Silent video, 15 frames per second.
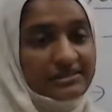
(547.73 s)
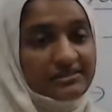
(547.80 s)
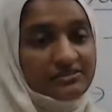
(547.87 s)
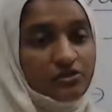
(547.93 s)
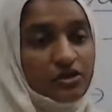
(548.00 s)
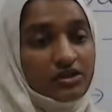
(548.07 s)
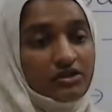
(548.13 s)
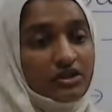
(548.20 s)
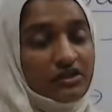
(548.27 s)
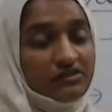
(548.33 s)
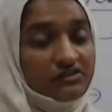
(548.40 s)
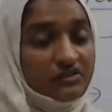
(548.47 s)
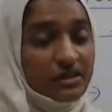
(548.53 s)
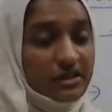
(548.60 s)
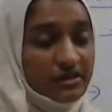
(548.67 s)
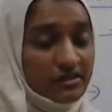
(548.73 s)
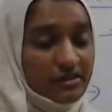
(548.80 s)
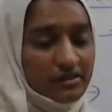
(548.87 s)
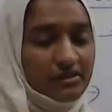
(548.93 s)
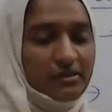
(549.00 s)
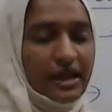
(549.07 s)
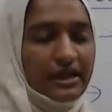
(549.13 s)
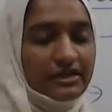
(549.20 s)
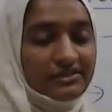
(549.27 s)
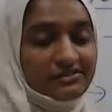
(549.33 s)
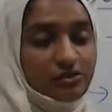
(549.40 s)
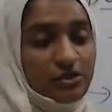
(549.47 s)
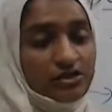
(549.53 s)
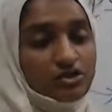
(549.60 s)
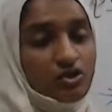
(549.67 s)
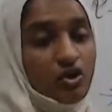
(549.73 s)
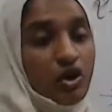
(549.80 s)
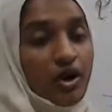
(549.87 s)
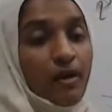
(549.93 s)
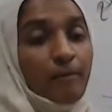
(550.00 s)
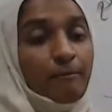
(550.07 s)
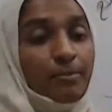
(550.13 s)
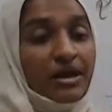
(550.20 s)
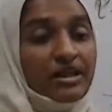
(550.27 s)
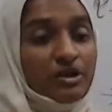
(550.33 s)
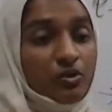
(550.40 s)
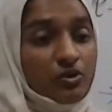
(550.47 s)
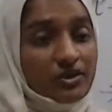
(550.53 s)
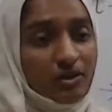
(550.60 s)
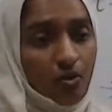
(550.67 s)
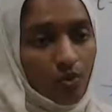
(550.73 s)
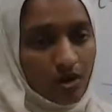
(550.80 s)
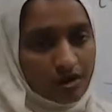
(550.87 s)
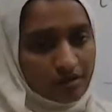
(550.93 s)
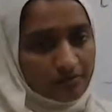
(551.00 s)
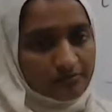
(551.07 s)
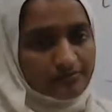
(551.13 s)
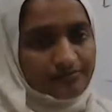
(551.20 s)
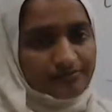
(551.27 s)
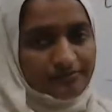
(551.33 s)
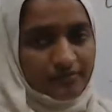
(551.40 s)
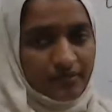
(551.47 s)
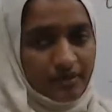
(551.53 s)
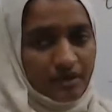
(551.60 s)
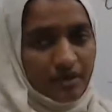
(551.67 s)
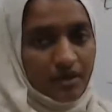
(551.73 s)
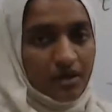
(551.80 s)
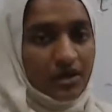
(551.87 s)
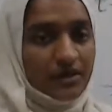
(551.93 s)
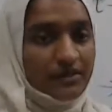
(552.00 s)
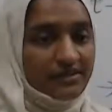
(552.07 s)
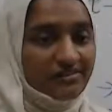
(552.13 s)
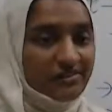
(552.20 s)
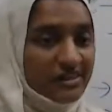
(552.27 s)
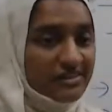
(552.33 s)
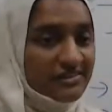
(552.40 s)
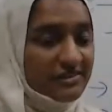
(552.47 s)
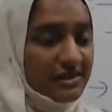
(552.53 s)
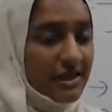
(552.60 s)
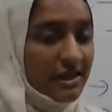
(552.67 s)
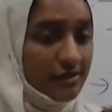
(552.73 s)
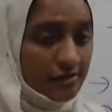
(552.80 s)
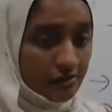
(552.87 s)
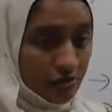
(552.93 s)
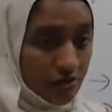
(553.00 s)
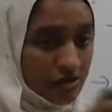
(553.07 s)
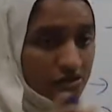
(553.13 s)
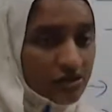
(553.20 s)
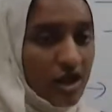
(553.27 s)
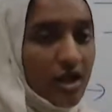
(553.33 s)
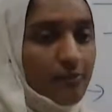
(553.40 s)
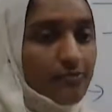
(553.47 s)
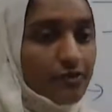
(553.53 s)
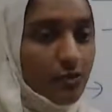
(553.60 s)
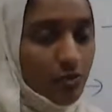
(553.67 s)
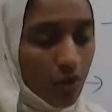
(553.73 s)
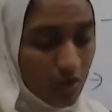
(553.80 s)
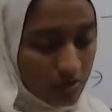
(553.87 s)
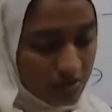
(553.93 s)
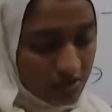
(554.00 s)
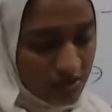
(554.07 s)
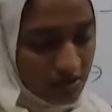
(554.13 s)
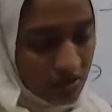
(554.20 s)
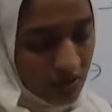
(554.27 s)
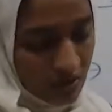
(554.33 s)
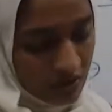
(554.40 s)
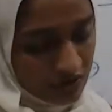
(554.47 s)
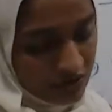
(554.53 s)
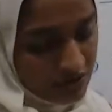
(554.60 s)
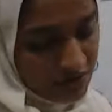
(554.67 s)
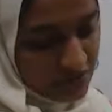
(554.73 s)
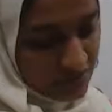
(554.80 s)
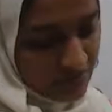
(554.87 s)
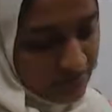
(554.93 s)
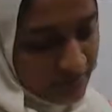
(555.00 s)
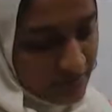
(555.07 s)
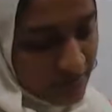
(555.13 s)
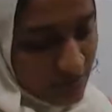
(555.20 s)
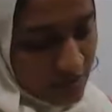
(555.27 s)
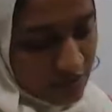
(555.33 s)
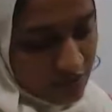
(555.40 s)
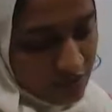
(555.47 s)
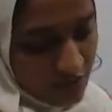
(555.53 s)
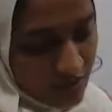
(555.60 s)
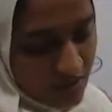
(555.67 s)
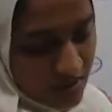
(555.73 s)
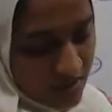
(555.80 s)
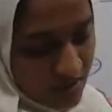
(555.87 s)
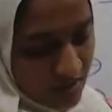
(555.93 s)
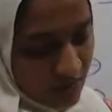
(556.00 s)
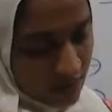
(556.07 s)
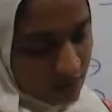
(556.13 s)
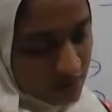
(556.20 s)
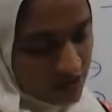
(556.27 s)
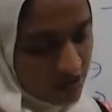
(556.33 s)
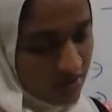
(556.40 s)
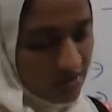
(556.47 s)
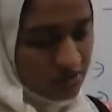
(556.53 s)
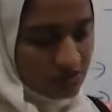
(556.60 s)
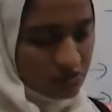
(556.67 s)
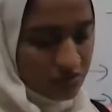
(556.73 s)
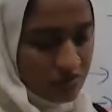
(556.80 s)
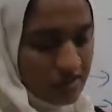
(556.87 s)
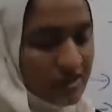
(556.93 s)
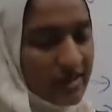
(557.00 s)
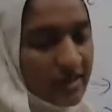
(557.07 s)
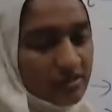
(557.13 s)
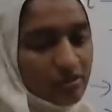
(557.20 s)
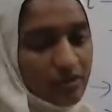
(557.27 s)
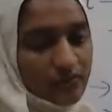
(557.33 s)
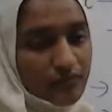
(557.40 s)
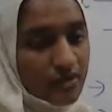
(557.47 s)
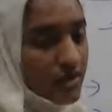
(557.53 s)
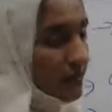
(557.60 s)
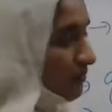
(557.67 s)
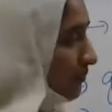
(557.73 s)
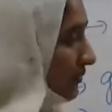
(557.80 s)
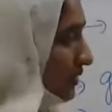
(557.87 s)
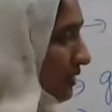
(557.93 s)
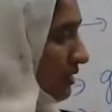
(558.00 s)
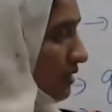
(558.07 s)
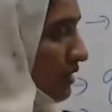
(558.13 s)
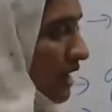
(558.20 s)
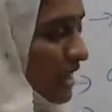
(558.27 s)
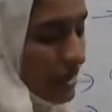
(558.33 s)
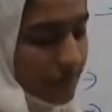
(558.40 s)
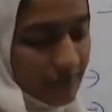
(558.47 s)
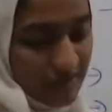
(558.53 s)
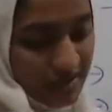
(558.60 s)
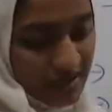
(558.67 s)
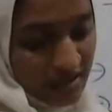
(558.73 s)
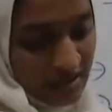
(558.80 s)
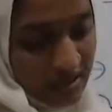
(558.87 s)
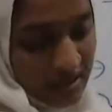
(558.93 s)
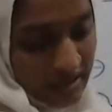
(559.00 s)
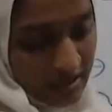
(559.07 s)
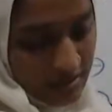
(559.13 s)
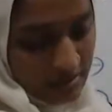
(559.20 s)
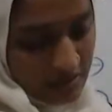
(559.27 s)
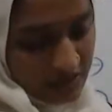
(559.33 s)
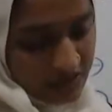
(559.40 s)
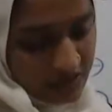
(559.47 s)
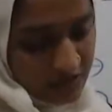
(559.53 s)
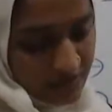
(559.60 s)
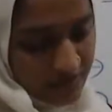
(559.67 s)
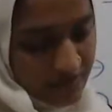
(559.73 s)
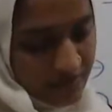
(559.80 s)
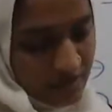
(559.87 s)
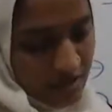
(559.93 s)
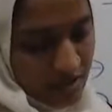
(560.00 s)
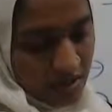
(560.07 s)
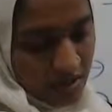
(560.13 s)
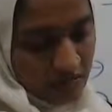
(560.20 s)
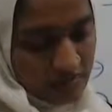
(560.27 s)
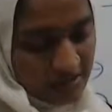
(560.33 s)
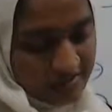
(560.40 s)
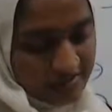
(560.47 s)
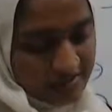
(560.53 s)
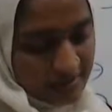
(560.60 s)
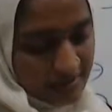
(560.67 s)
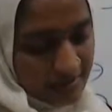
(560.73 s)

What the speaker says: is going to pollute the water. In the sense, they are going to absorb all the oxygen. So here, which leads to the death of the aquatic animals. Now next,